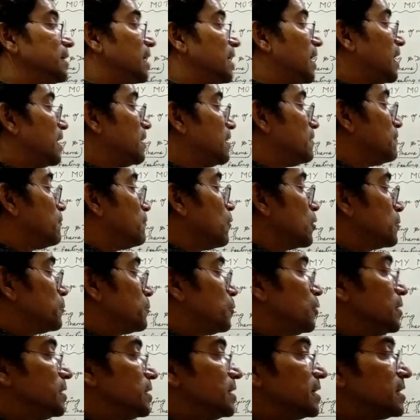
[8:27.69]
And what
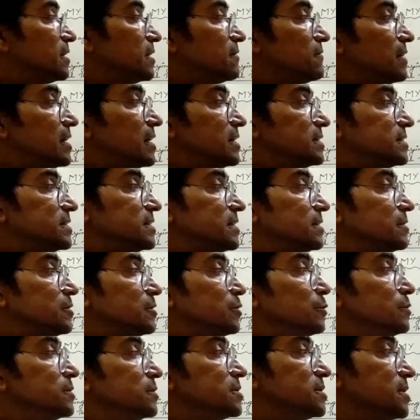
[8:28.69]
poetic device
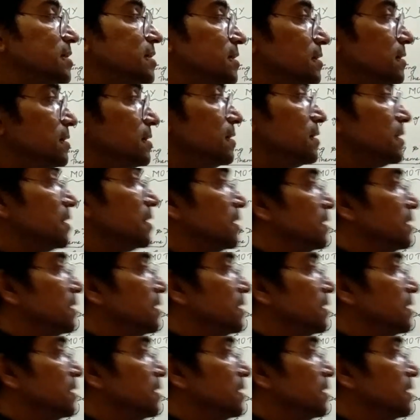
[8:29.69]
used here